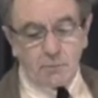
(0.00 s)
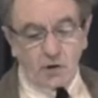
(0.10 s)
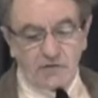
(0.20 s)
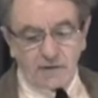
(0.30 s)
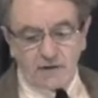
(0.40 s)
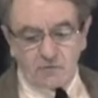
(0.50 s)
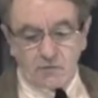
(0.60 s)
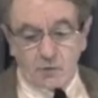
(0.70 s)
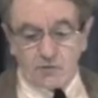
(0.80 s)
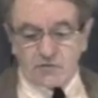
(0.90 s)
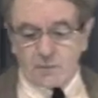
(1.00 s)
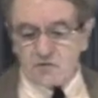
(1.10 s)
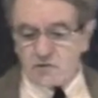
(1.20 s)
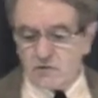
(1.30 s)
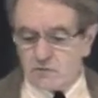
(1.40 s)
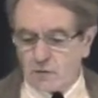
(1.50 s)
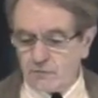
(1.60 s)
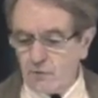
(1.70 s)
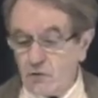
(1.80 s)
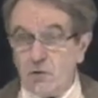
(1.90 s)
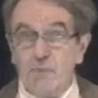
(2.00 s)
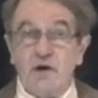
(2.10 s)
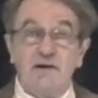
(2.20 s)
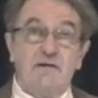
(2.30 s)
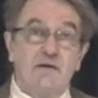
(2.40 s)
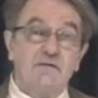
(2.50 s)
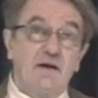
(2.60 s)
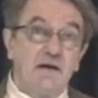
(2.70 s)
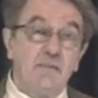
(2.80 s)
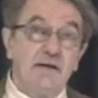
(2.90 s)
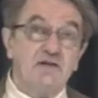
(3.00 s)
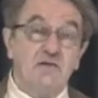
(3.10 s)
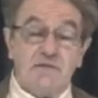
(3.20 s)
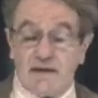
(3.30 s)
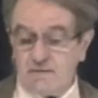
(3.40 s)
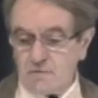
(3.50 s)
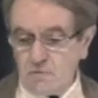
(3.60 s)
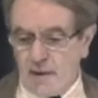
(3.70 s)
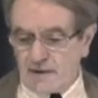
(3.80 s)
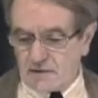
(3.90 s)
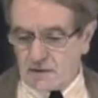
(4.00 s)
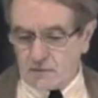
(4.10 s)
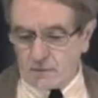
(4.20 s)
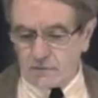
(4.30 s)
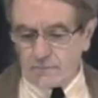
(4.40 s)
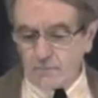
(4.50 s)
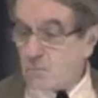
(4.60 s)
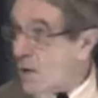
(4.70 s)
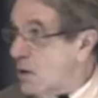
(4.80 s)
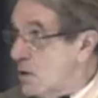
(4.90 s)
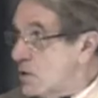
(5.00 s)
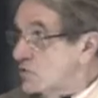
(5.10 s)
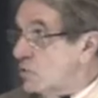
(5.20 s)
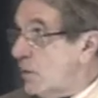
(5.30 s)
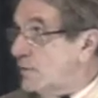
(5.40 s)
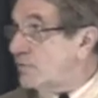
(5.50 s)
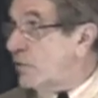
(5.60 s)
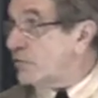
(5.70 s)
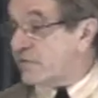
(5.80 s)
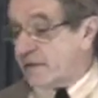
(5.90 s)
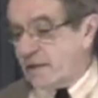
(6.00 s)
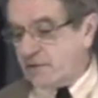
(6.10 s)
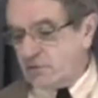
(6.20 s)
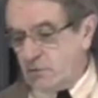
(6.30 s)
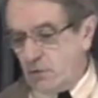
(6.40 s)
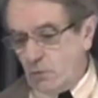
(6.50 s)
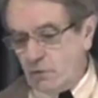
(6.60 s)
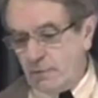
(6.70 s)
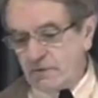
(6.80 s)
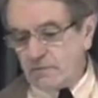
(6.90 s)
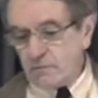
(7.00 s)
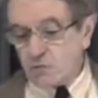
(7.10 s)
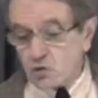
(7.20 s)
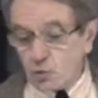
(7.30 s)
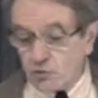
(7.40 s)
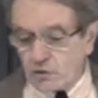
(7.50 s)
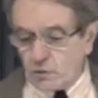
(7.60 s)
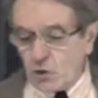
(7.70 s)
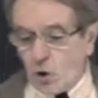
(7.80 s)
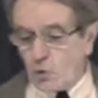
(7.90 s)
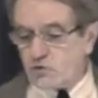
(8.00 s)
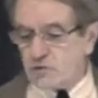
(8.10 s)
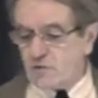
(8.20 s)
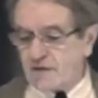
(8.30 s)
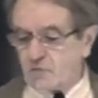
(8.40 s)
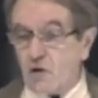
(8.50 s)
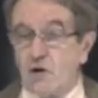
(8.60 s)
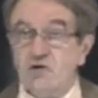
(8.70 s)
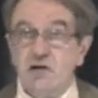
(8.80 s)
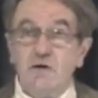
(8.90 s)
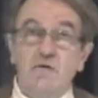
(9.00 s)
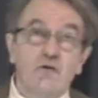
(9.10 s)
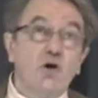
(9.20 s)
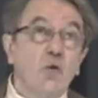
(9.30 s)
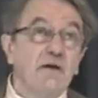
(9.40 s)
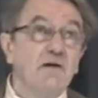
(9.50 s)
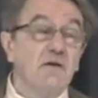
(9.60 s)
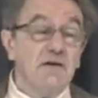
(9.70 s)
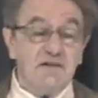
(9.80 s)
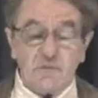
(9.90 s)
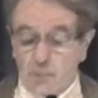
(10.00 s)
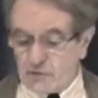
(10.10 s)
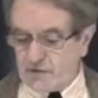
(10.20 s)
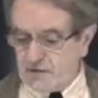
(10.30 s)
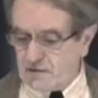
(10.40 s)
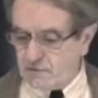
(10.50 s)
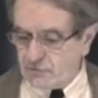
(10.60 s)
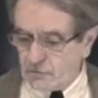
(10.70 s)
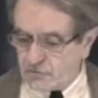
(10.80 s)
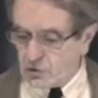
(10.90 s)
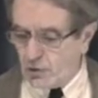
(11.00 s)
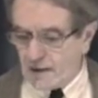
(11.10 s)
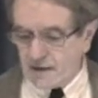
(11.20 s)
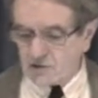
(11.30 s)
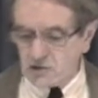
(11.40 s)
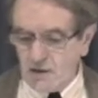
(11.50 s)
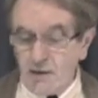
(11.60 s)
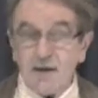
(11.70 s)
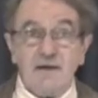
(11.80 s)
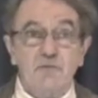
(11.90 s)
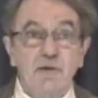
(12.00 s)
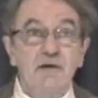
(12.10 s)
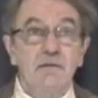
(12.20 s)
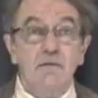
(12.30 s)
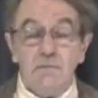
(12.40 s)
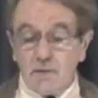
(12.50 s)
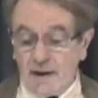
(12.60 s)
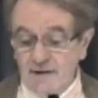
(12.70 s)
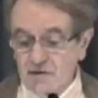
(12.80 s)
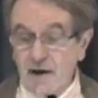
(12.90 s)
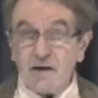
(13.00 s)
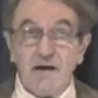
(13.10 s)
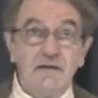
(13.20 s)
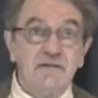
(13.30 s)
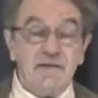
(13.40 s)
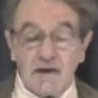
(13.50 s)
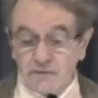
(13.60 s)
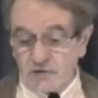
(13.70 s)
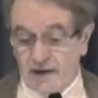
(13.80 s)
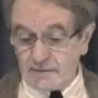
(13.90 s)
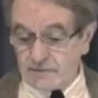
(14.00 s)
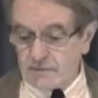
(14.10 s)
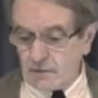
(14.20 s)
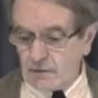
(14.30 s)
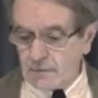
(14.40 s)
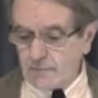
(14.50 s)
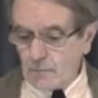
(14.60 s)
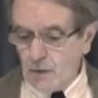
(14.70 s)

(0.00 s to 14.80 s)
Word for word: process of consumptions of commodities, images, and spectacles. So at first sight, we must draw the conclusion that the logic of the critical dispositif of collage has been entirely self cancelled.